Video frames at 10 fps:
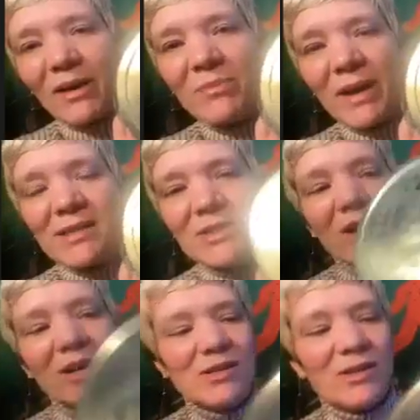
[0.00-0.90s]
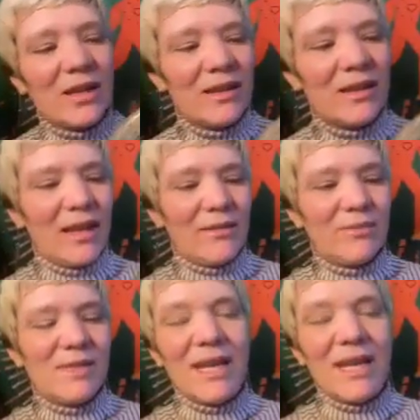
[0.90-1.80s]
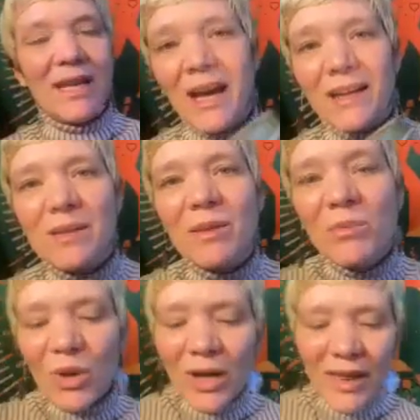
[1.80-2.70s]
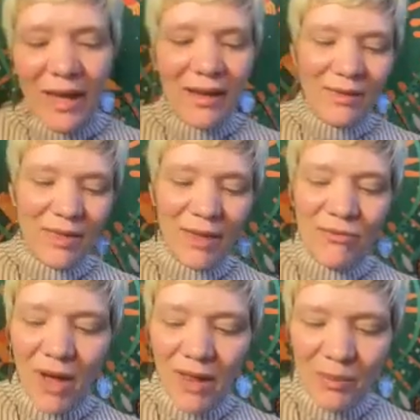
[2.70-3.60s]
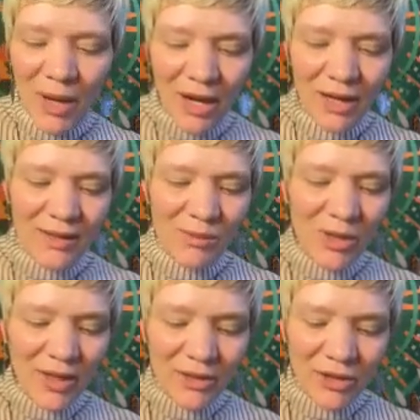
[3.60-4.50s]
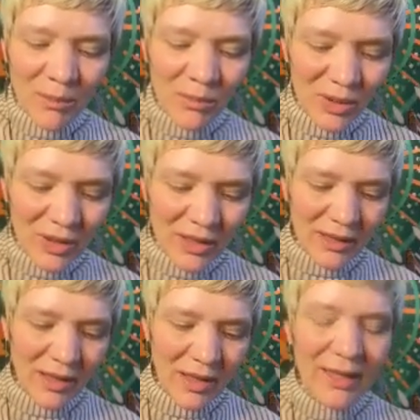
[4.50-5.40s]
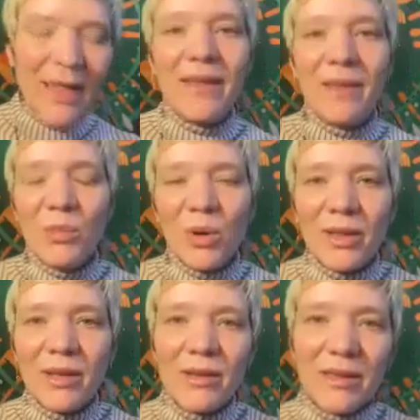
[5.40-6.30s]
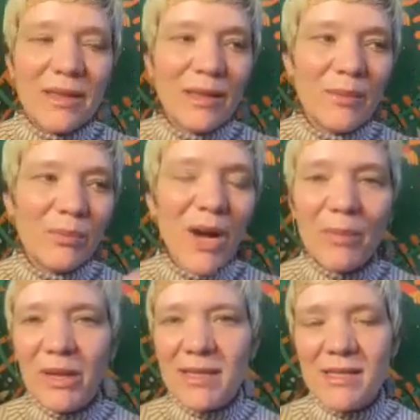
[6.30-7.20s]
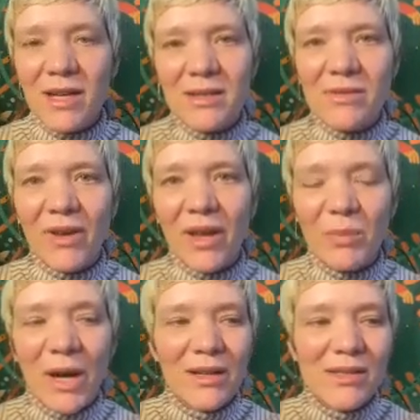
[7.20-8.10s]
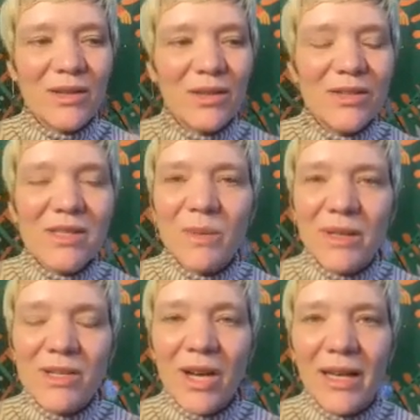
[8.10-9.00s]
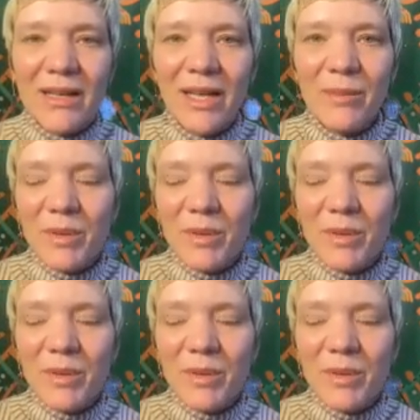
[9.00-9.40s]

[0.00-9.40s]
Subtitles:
mason jar so that they stay intact. The more they fall apart, the more they crumble, again, the more the properties start to fall apart. So you just want to try and,